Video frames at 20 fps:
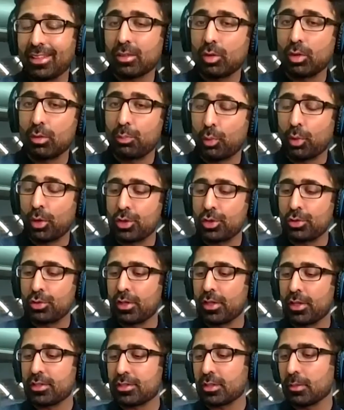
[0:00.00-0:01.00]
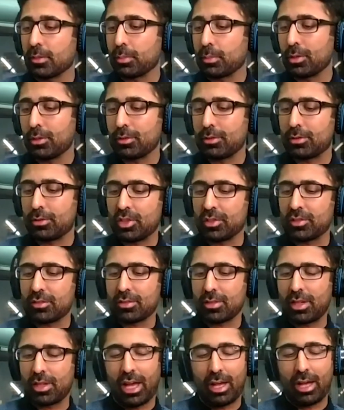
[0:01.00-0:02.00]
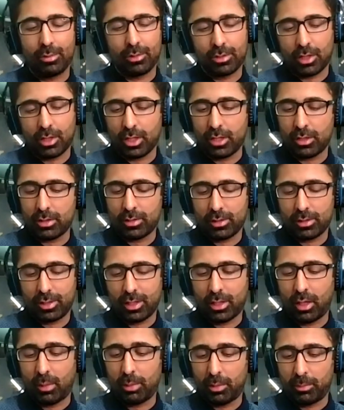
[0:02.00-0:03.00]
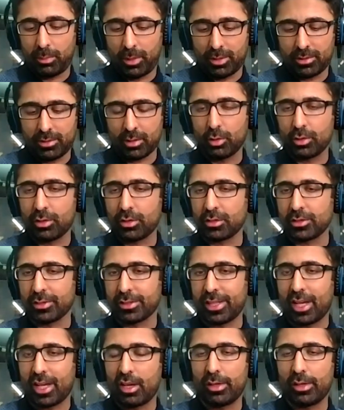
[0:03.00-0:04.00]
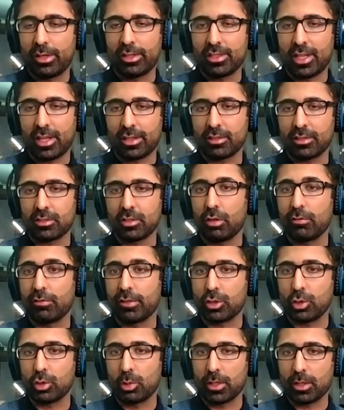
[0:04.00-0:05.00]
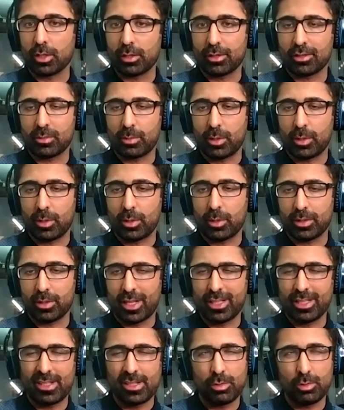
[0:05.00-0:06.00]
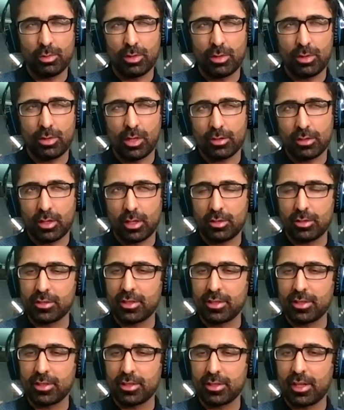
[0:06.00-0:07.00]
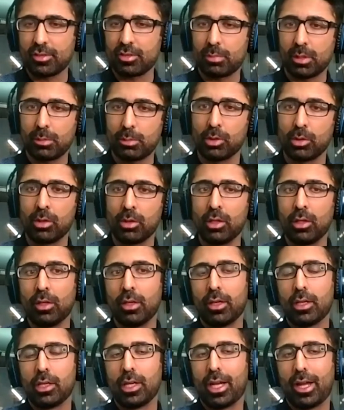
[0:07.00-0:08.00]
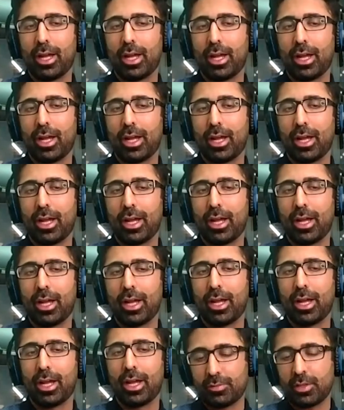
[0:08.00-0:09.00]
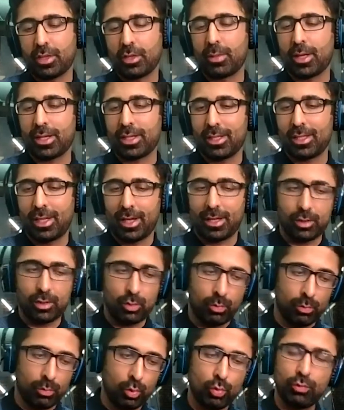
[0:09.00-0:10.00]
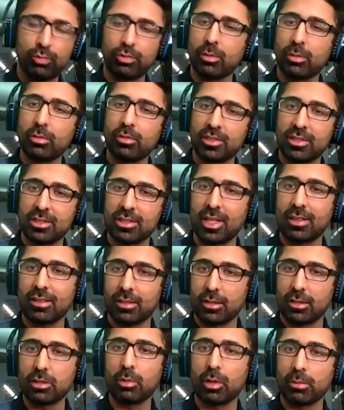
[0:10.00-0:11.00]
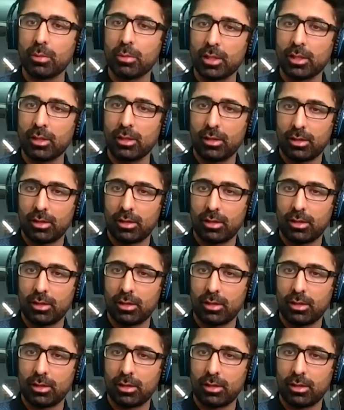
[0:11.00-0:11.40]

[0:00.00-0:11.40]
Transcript: a good point you raised up because just I was talking to a couple of months ago. There's a town in Texas called Victoria. It's about 92,000, 100,000 people, and we were just just a friend of mine. He had to move some of his 1031 money,